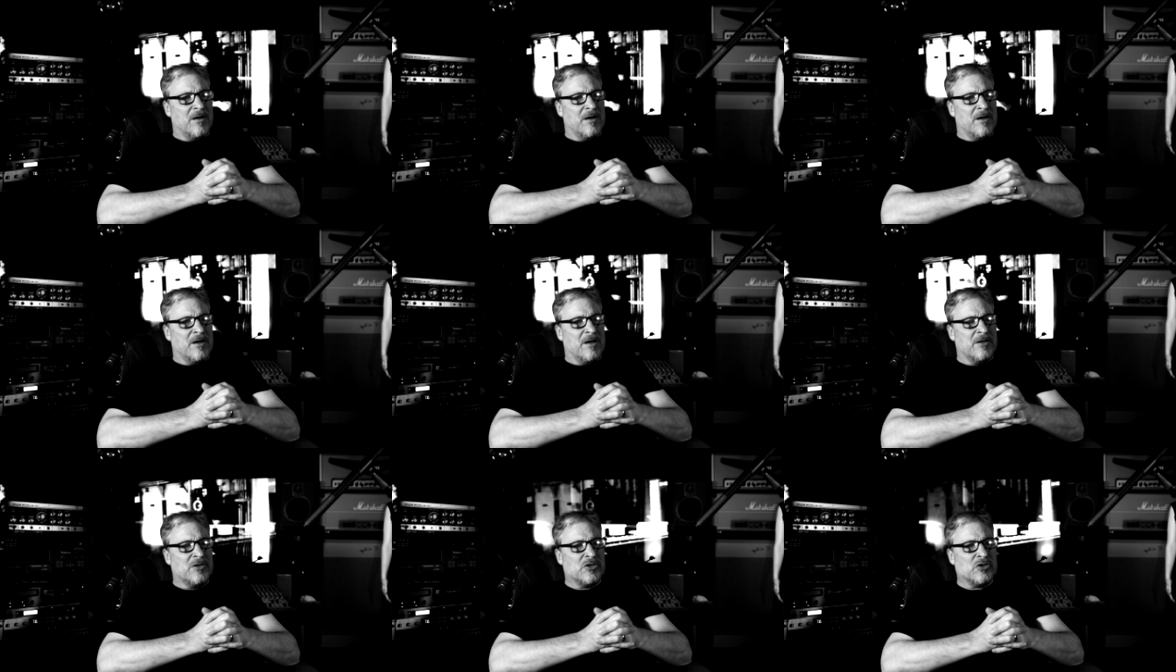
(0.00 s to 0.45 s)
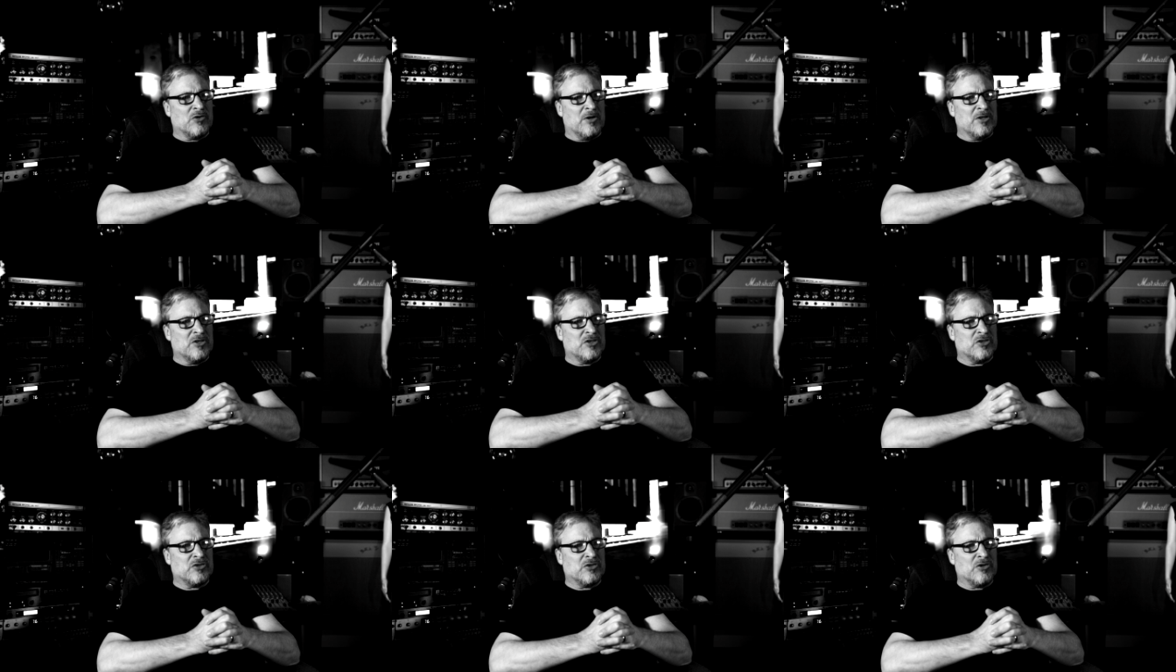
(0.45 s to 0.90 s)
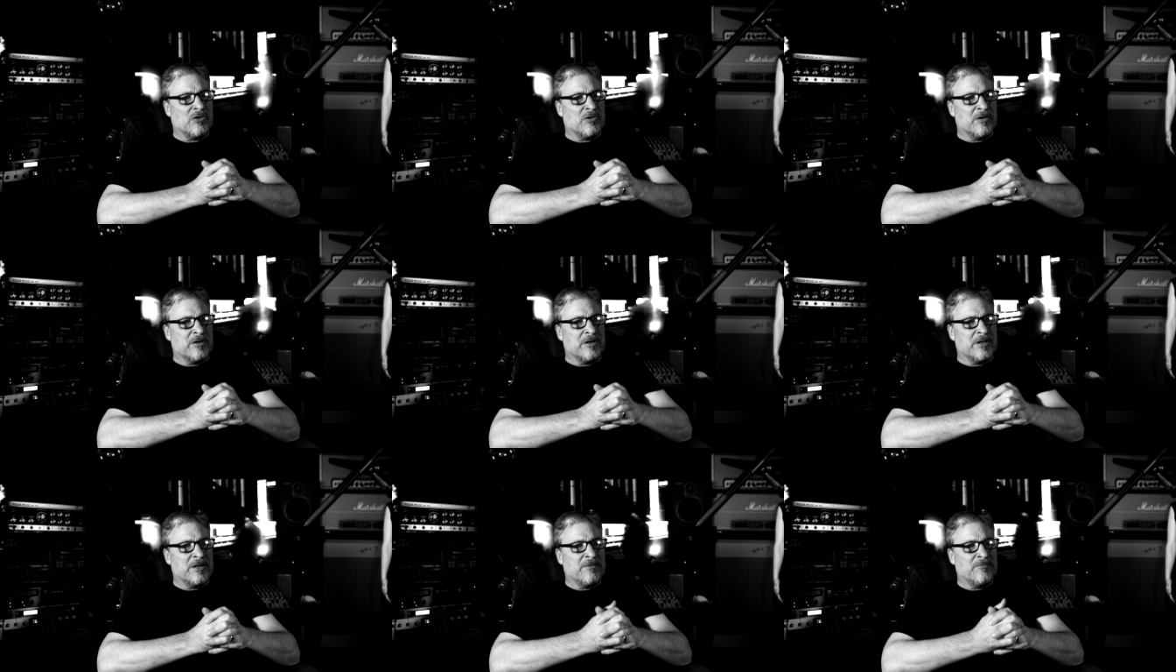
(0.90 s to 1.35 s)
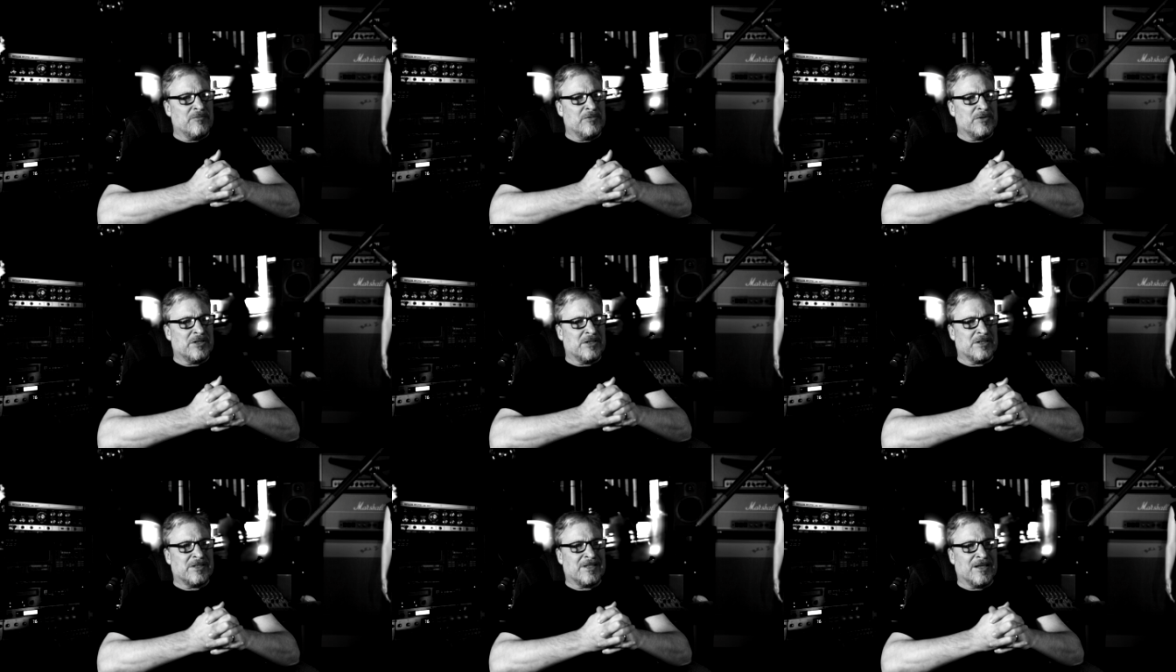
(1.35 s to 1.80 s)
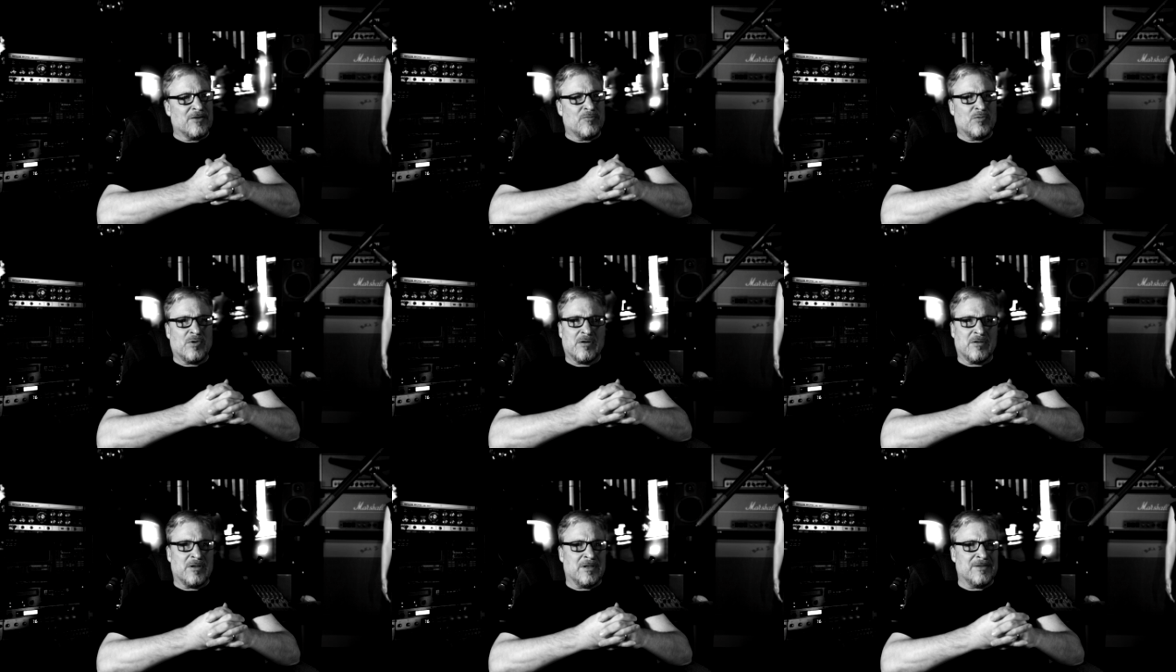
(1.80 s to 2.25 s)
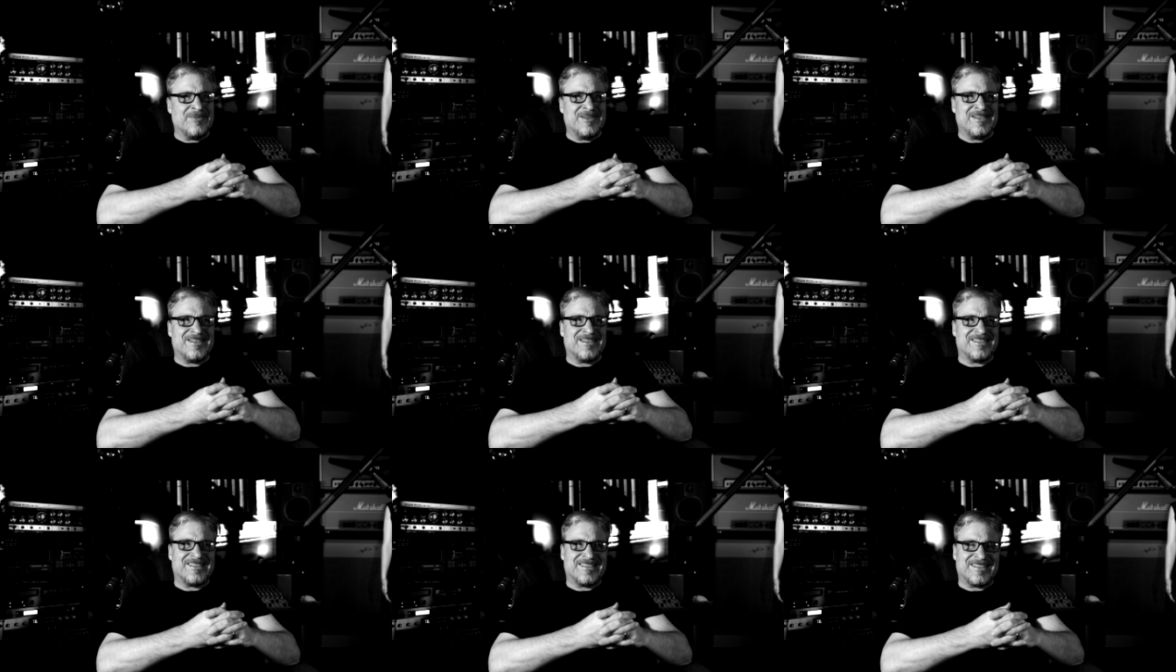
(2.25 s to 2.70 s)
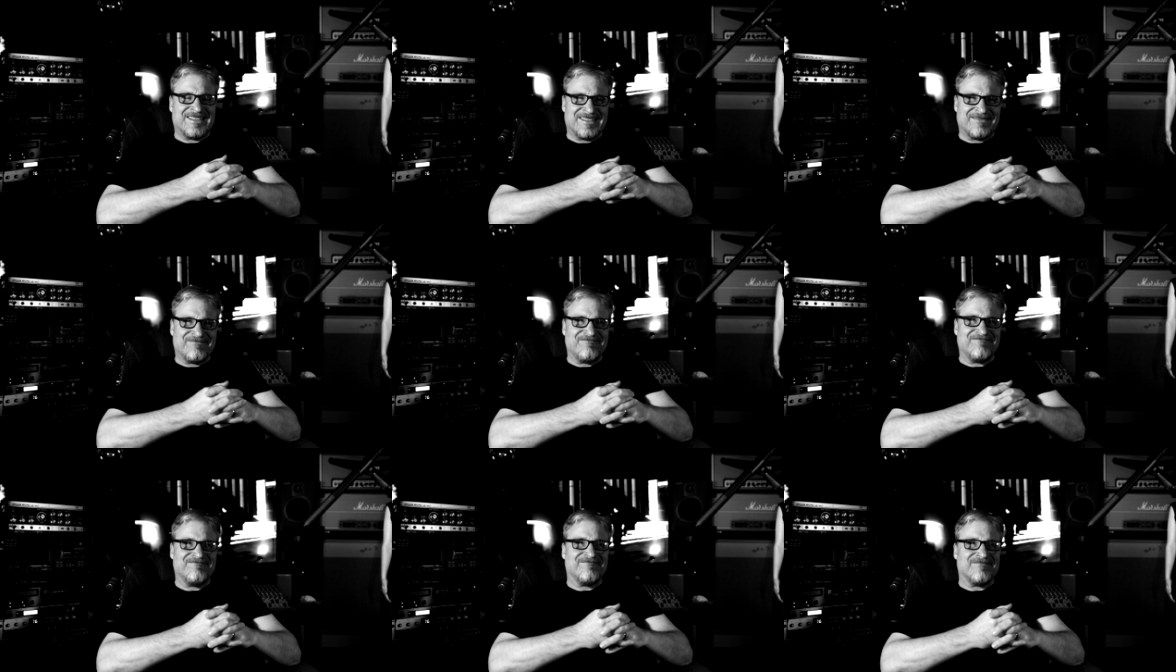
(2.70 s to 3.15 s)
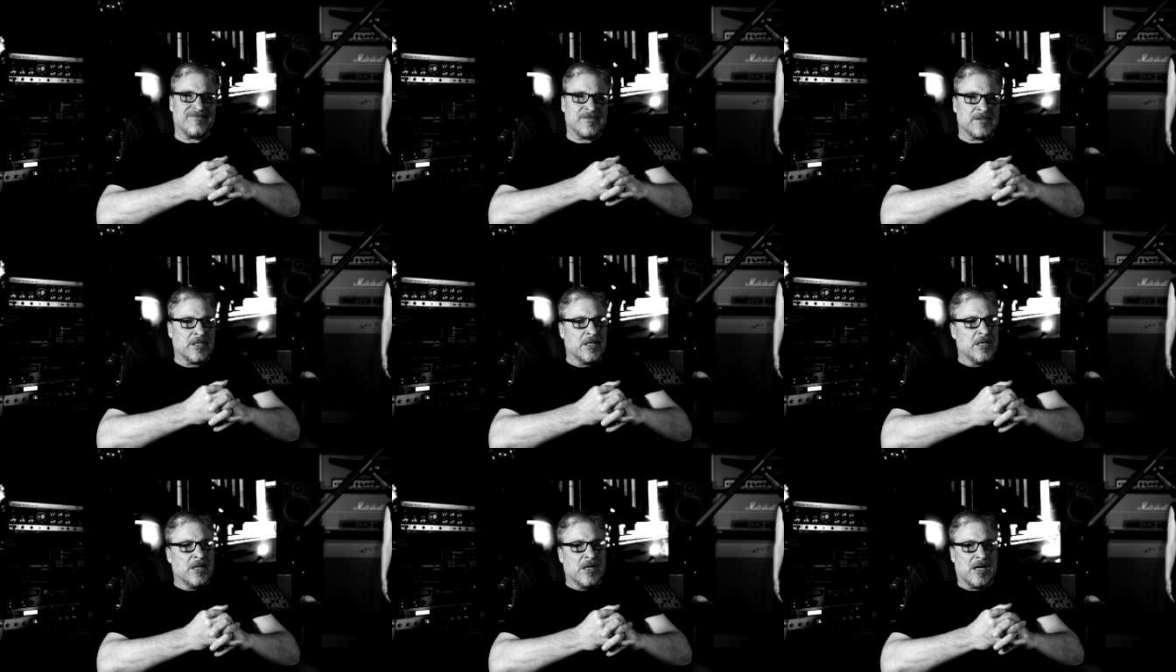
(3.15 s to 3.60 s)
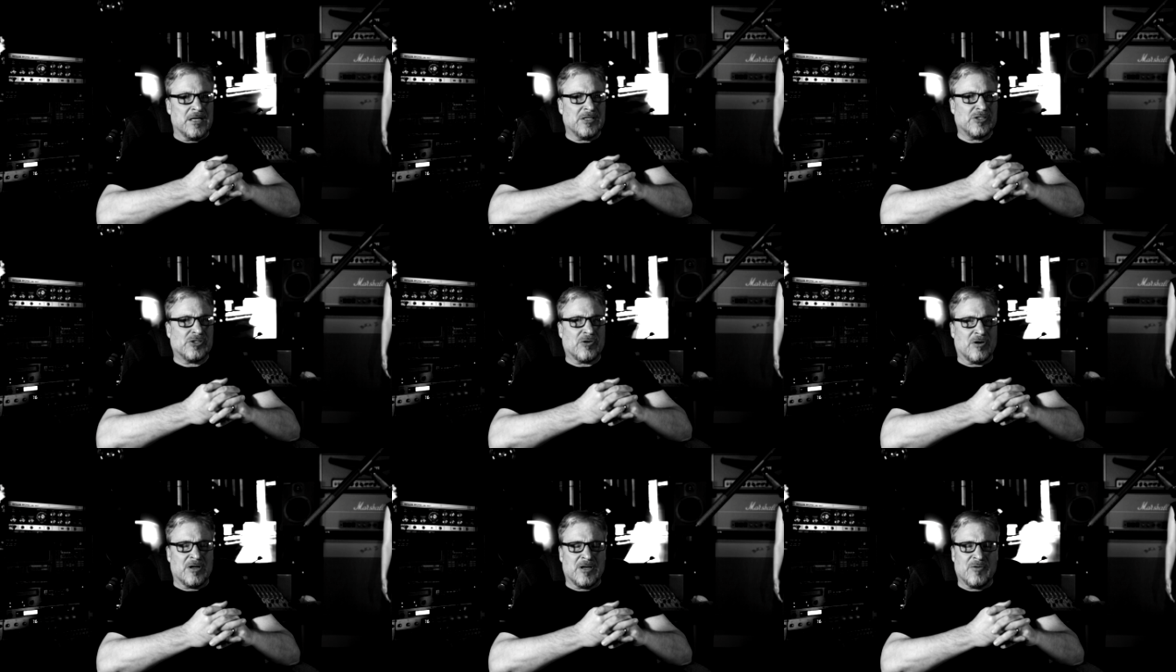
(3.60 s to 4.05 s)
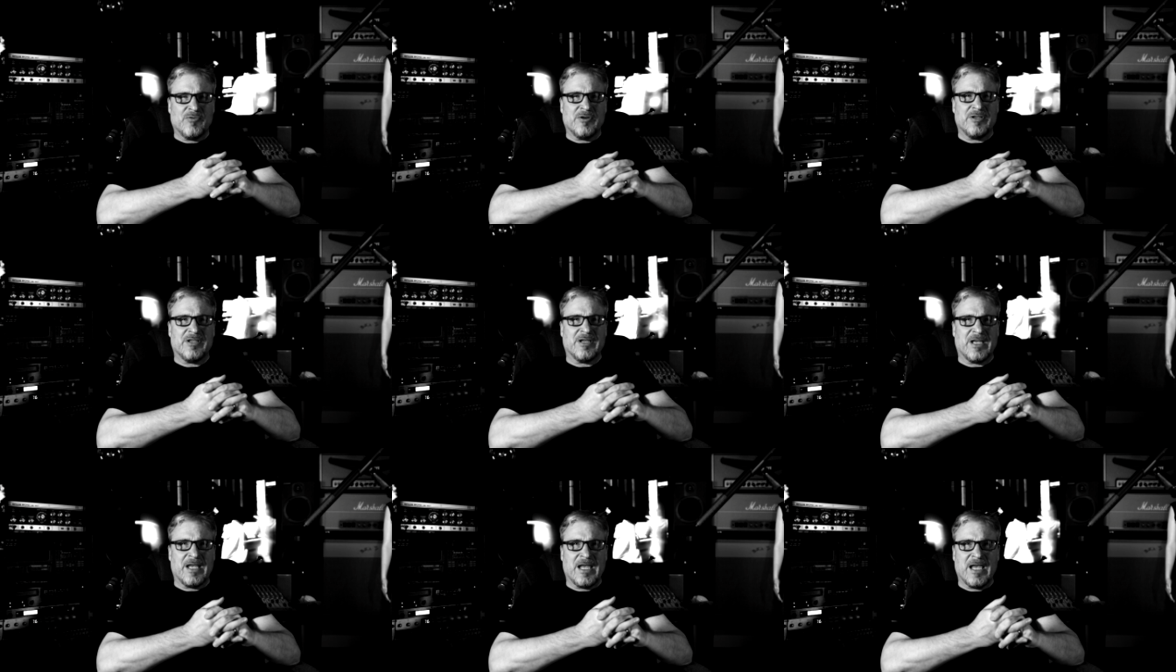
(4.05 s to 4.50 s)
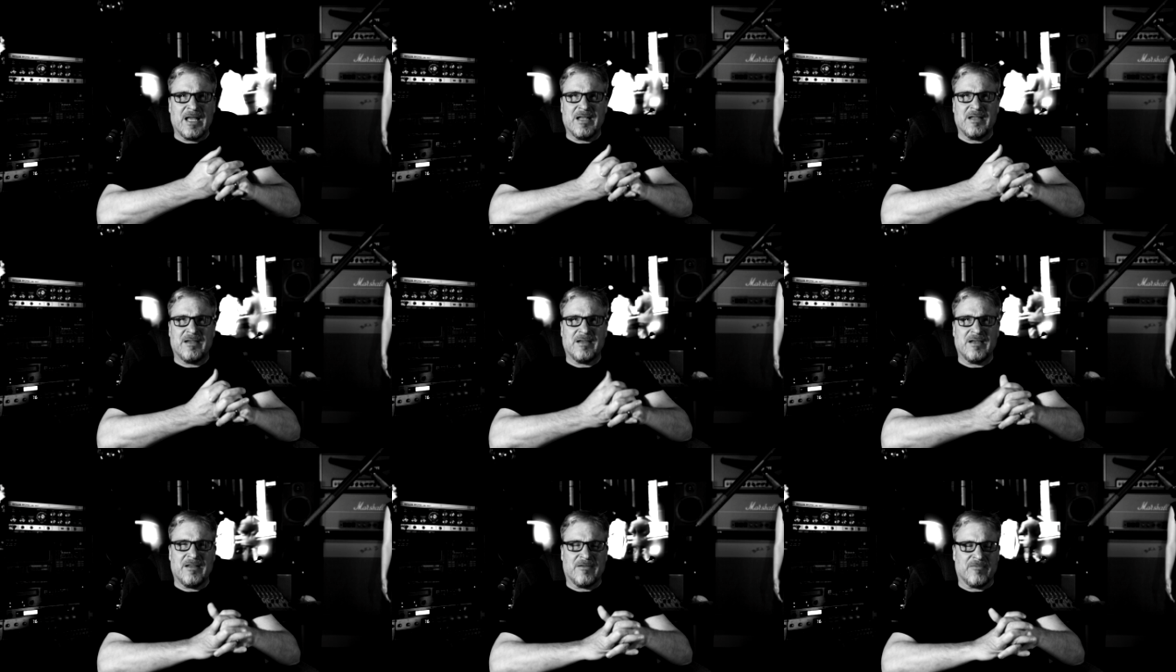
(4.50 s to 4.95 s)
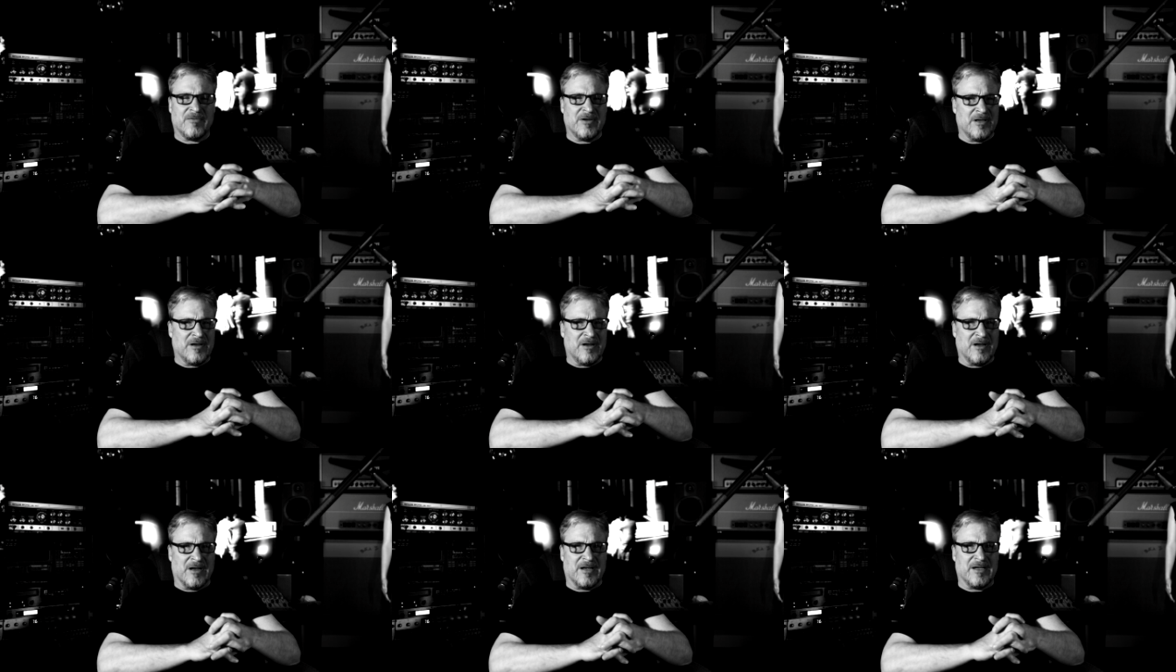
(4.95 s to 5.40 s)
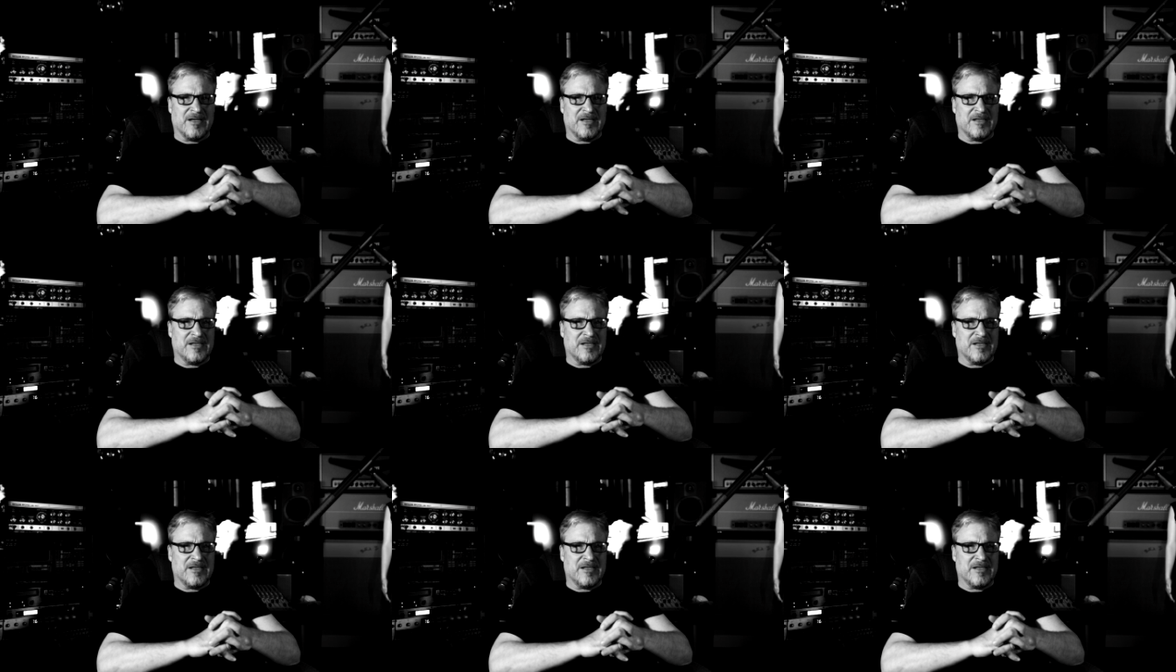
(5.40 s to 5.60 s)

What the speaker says: And so I started just like, well, I started with a Canon T3i.